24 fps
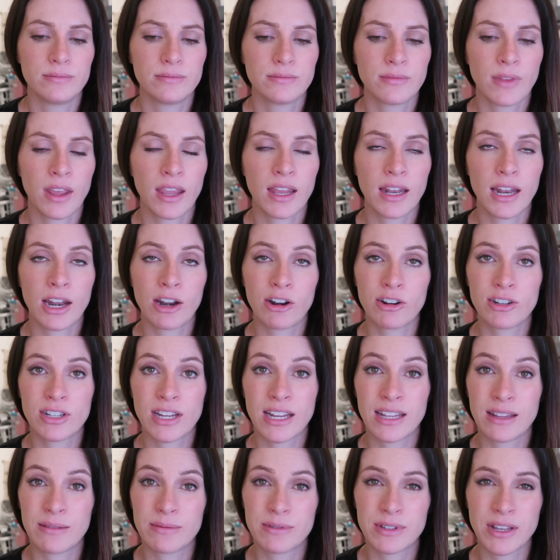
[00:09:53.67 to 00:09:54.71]
They can
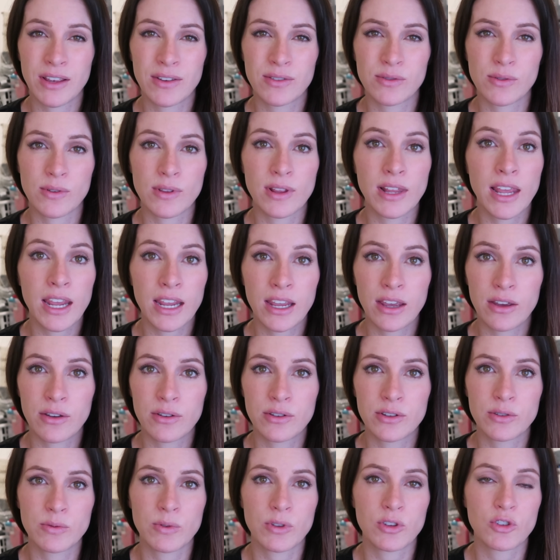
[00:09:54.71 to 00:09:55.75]
entertain themselves with
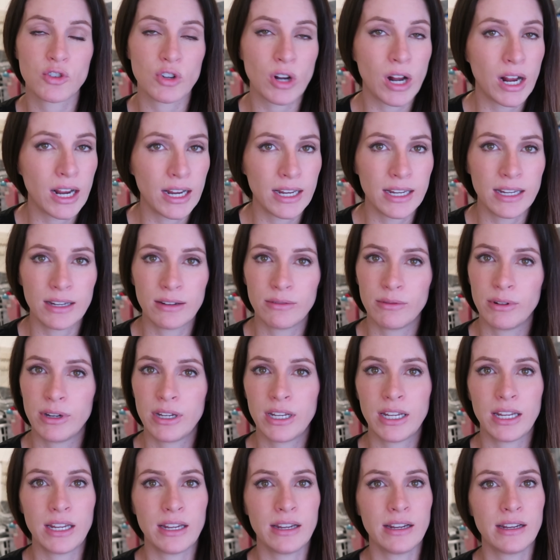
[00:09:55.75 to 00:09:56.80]
Legos, with drawing,
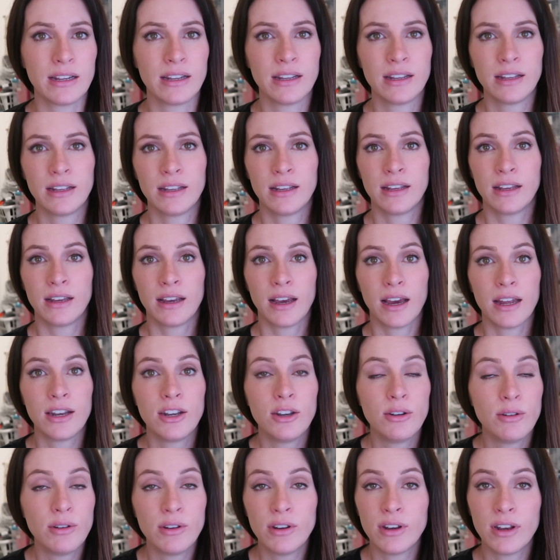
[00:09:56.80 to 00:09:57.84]
reading, a
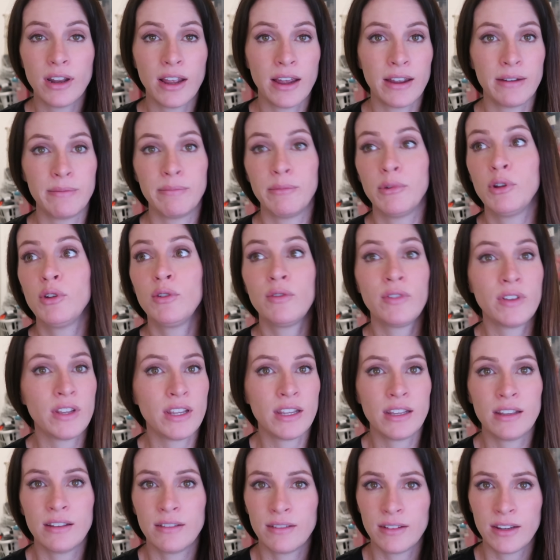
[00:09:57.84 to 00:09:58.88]

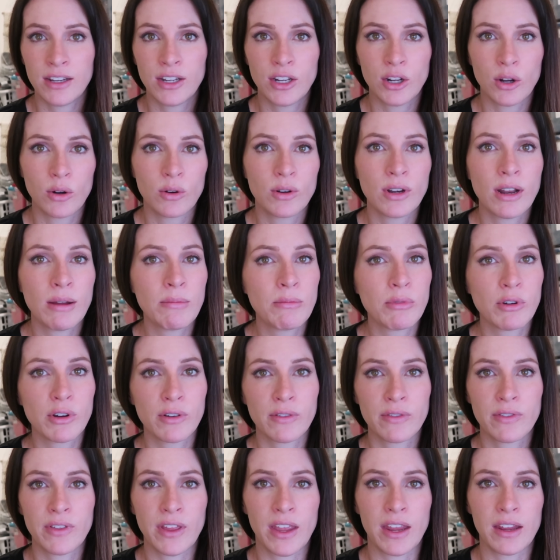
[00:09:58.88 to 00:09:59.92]
movie, you know, a number
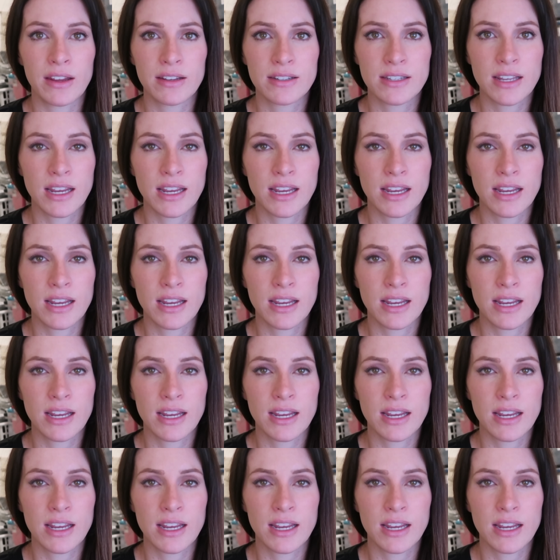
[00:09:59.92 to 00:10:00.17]
of things.